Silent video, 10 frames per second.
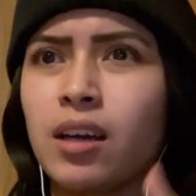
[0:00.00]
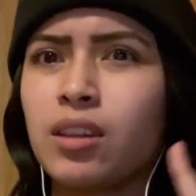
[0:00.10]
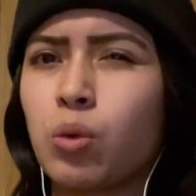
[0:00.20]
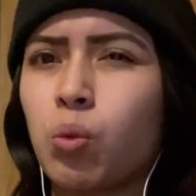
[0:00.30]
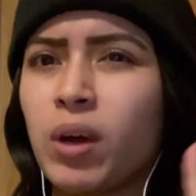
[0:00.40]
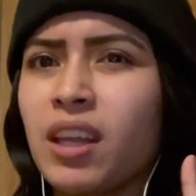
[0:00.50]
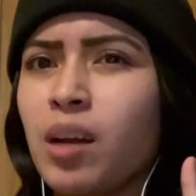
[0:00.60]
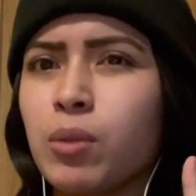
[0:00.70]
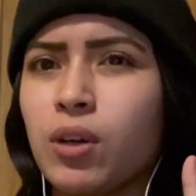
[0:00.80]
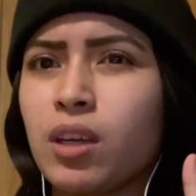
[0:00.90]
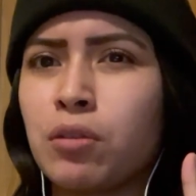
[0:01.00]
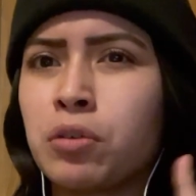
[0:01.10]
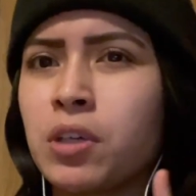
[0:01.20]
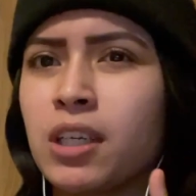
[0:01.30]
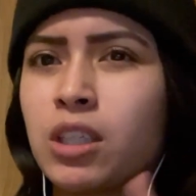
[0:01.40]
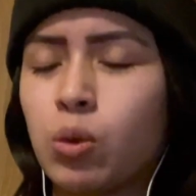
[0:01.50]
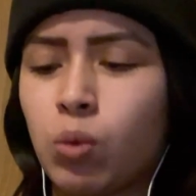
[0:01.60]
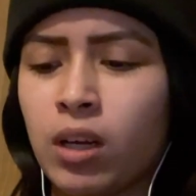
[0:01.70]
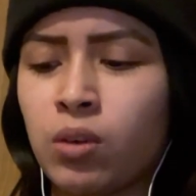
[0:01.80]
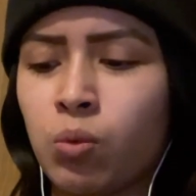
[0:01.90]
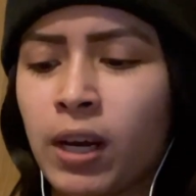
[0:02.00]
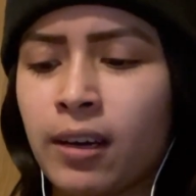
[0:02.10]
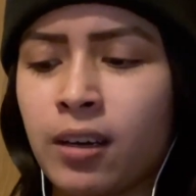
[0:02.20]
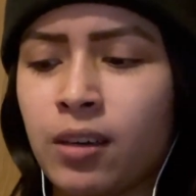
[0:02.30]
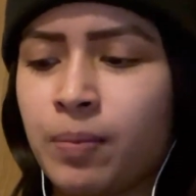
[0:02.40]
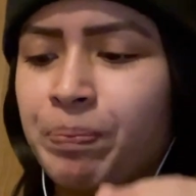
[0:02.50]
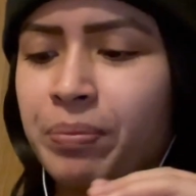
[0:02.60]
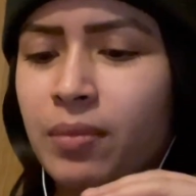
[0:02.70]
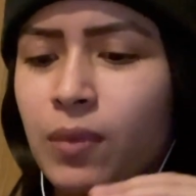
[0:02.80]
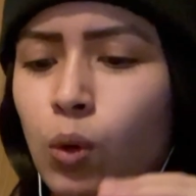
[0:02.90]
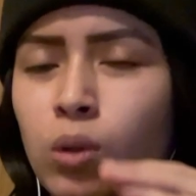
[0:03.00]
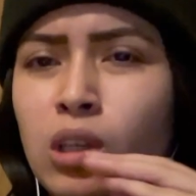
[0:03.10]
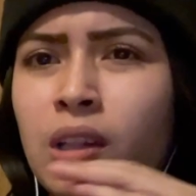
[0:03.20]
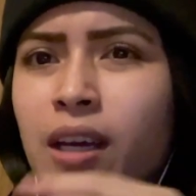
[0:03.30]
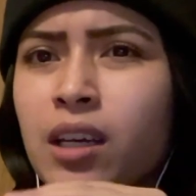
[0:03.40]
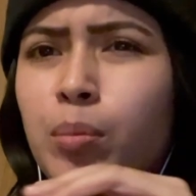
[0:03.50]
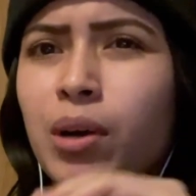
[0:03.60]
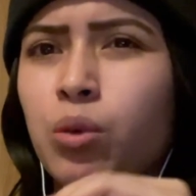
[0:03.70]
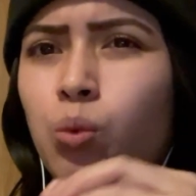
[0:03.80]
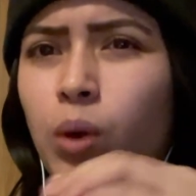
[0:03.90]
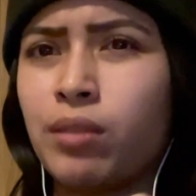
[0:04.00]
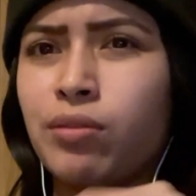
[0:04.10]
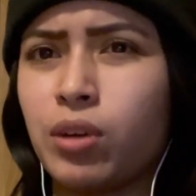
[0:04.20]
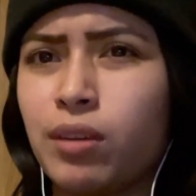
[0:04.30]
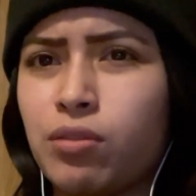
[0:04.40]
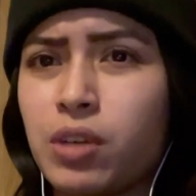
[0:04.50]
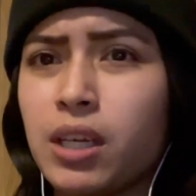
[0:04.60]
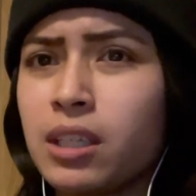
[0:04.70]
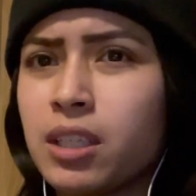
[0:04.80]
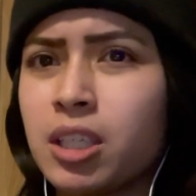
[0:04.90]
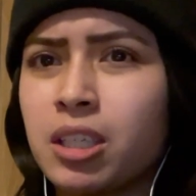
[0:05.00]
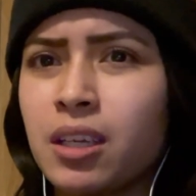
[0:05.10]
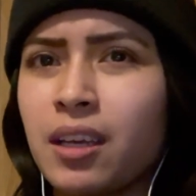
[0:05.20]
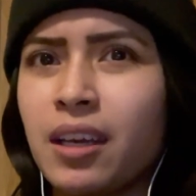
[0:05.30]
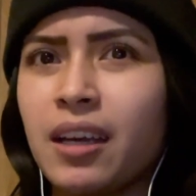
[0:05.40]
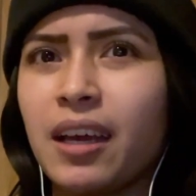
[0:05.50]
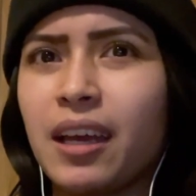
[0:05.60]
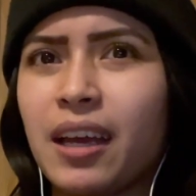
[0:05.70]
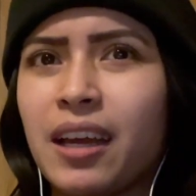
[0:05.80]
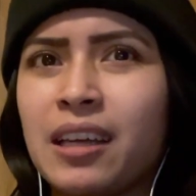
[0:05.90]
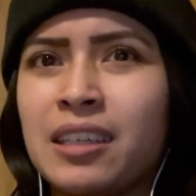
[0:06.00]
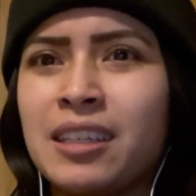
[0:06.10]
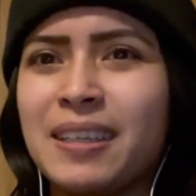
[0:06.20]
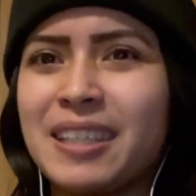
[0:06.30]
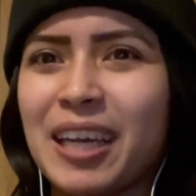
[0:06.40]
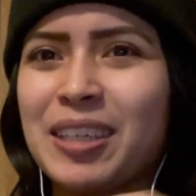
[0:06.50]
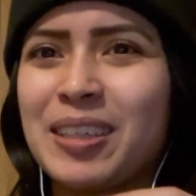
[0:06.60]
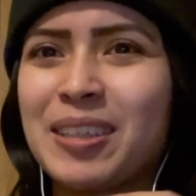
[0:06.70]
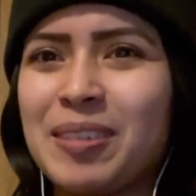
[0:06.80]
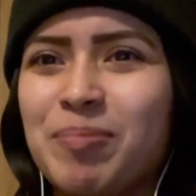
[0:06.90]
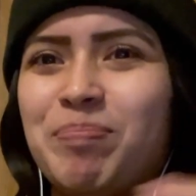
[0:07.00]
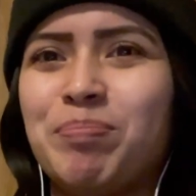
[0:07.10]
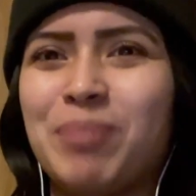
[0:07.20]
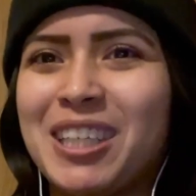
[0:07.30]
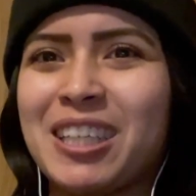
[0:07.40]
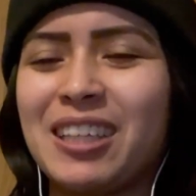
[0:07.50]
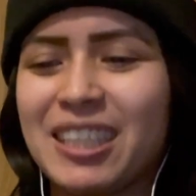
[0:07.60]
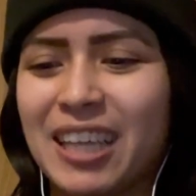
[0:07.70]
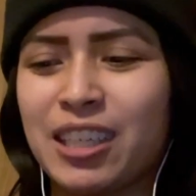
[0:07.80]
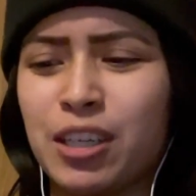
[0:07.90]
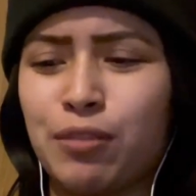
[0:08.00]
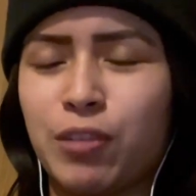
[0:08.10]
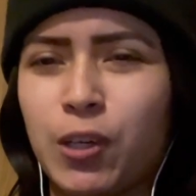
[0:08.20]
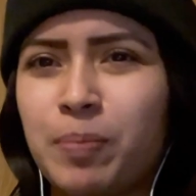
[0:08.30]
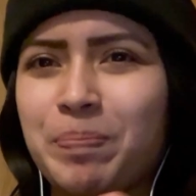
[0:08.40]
the one that I'm looking for is the one where only like about 1 foot fits, and it's like basically the size of your foot.